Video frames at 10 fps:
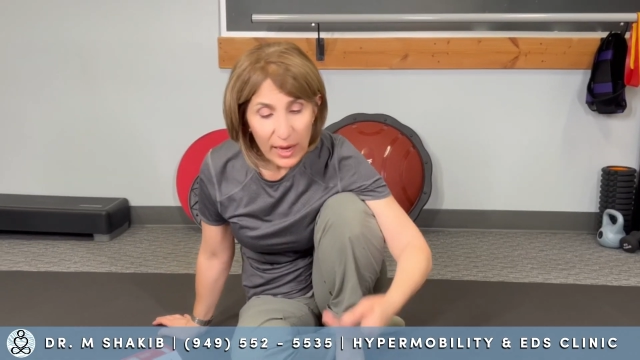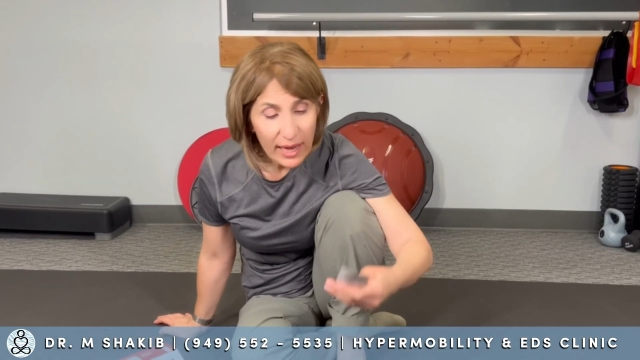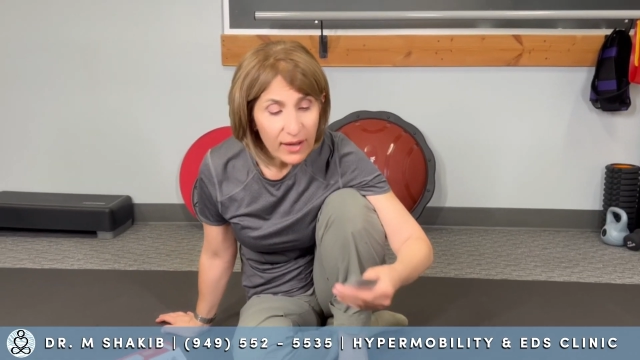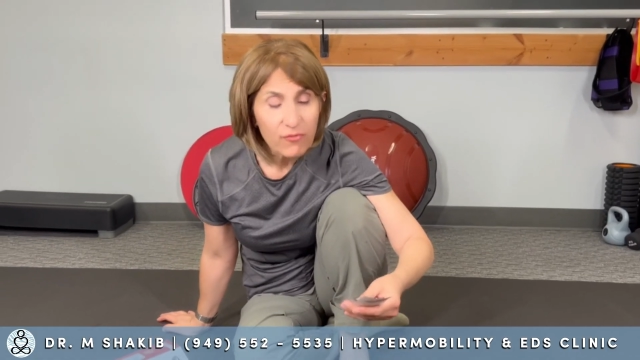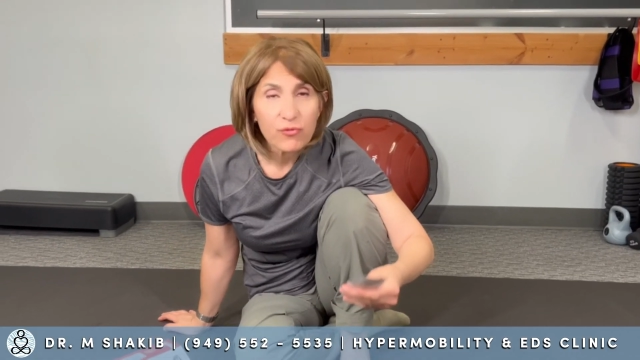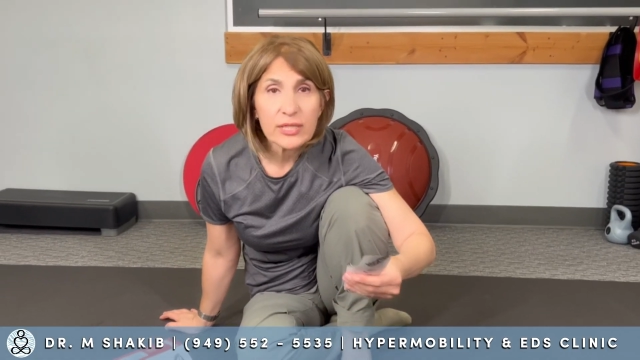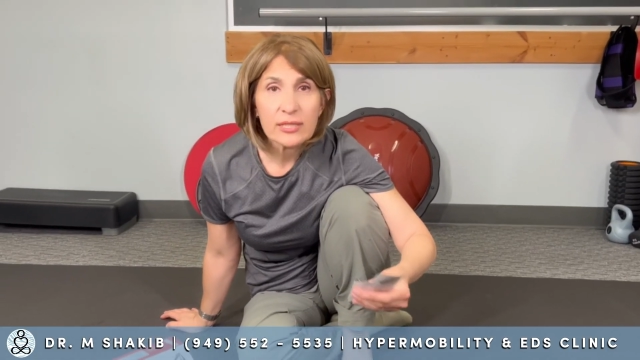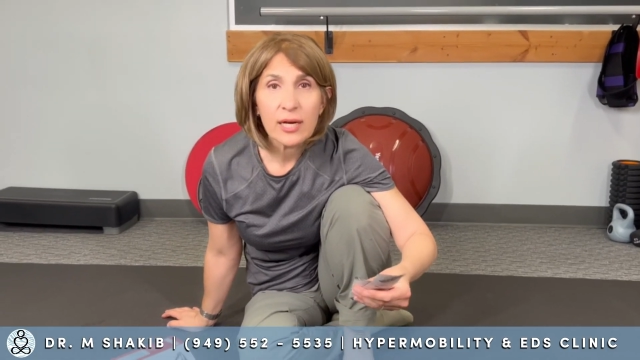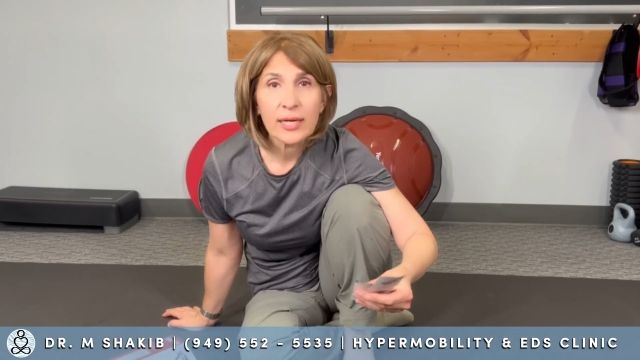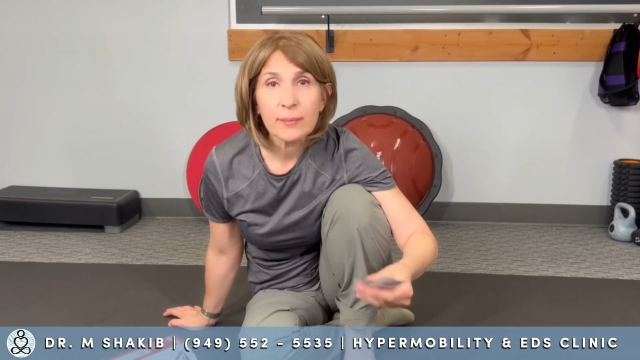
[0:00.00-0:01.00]
Every
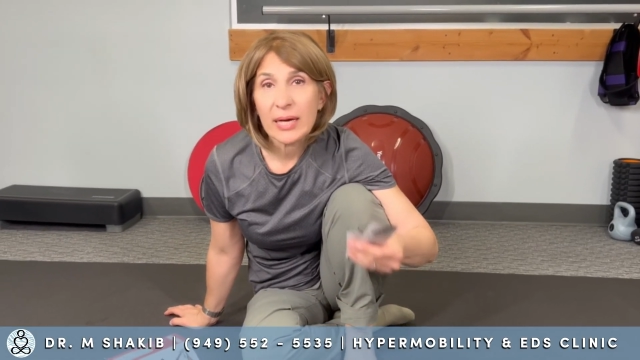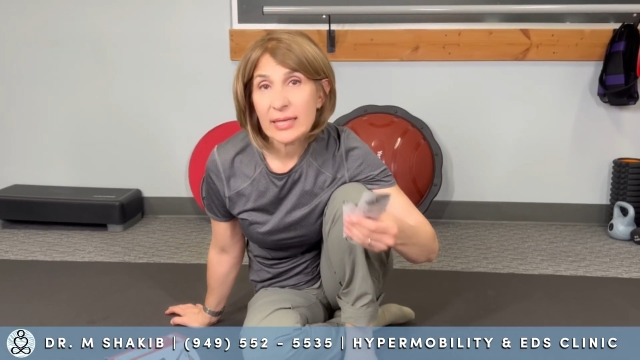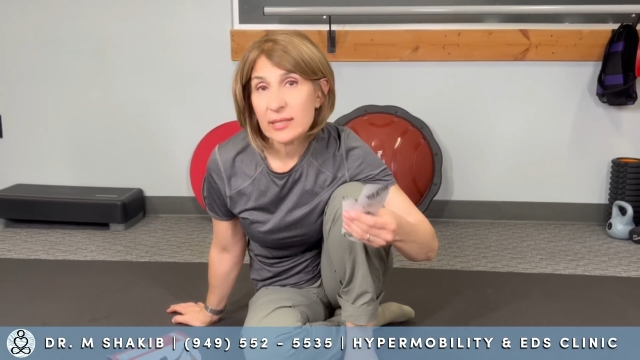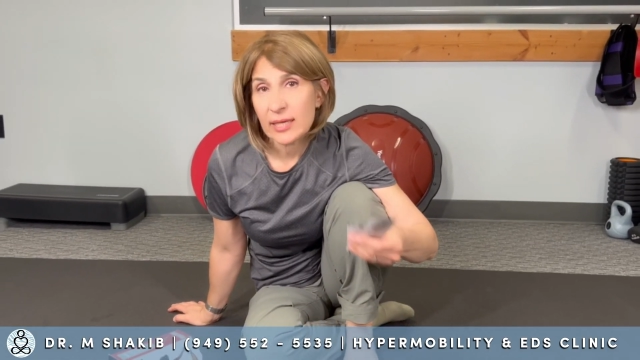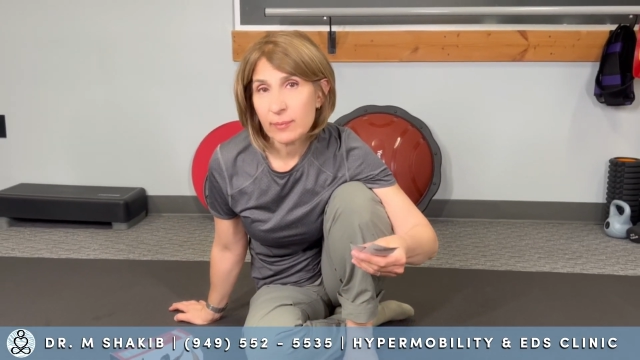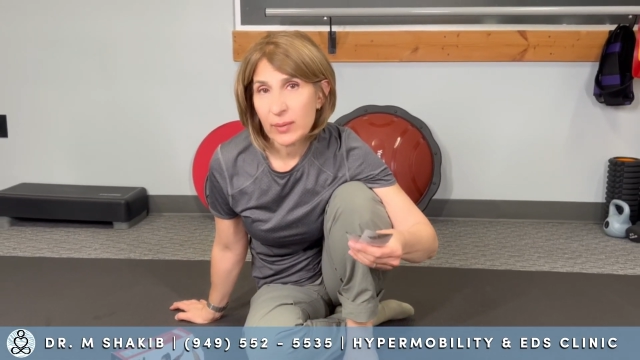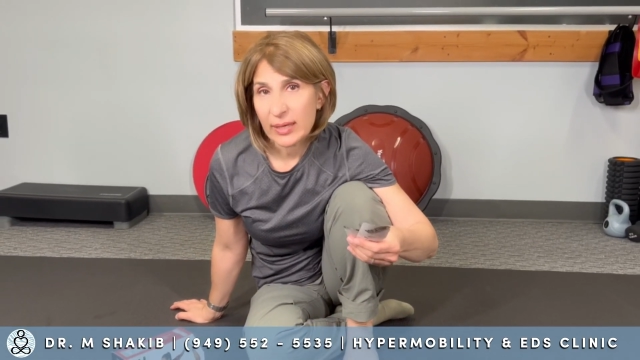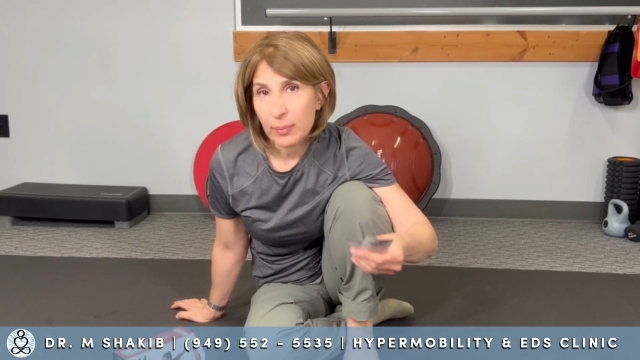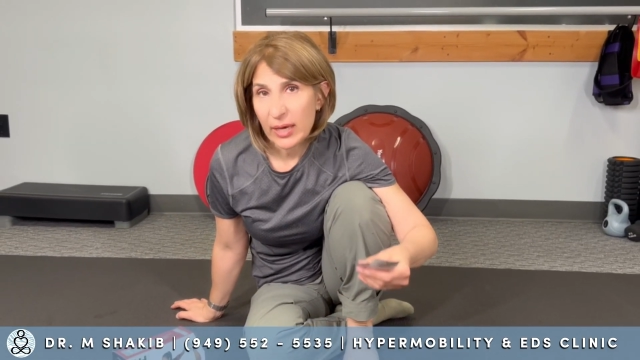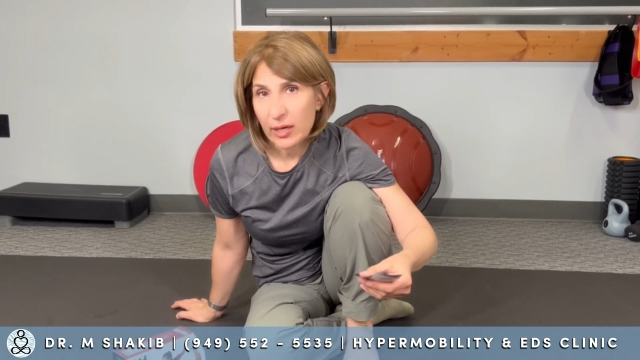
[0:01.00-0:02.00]
time I tape my
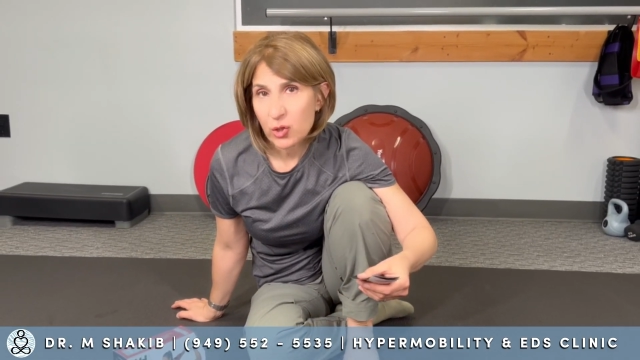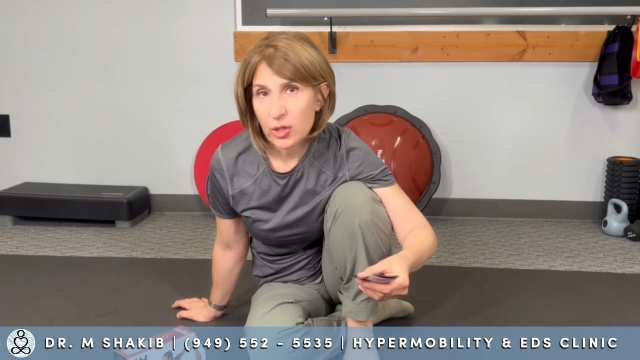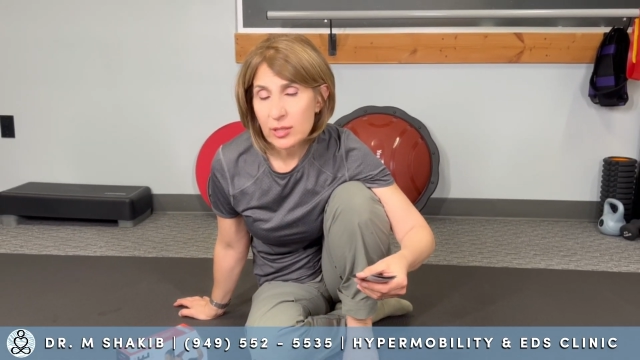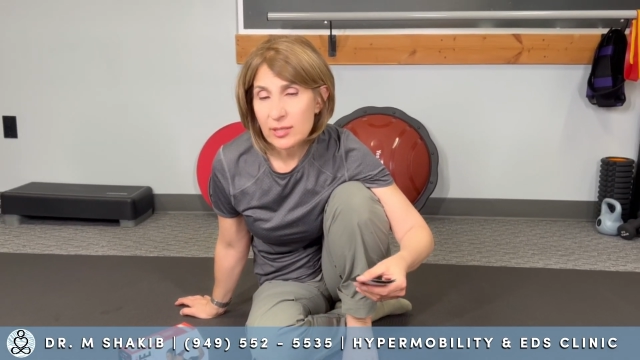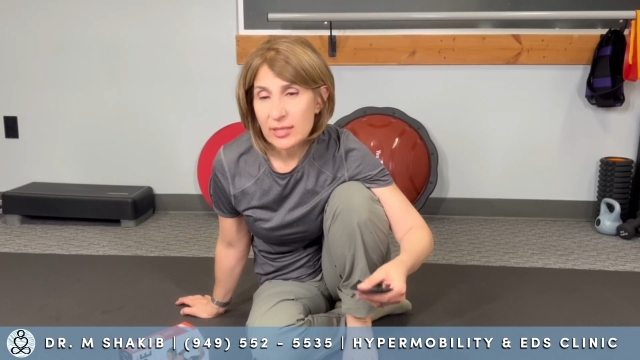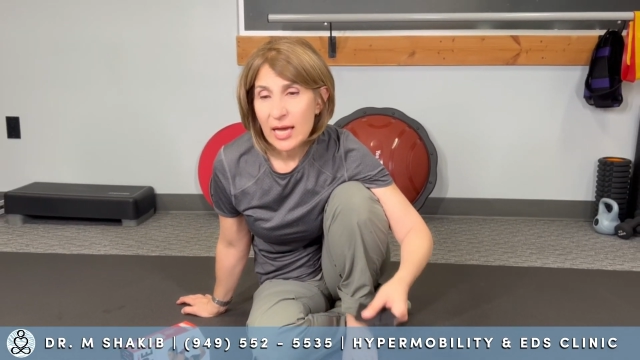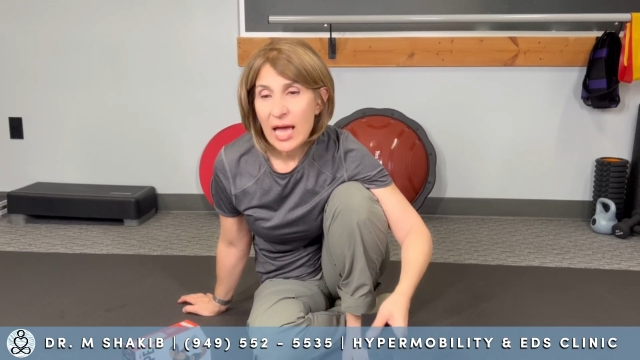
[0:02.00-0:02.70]
patients,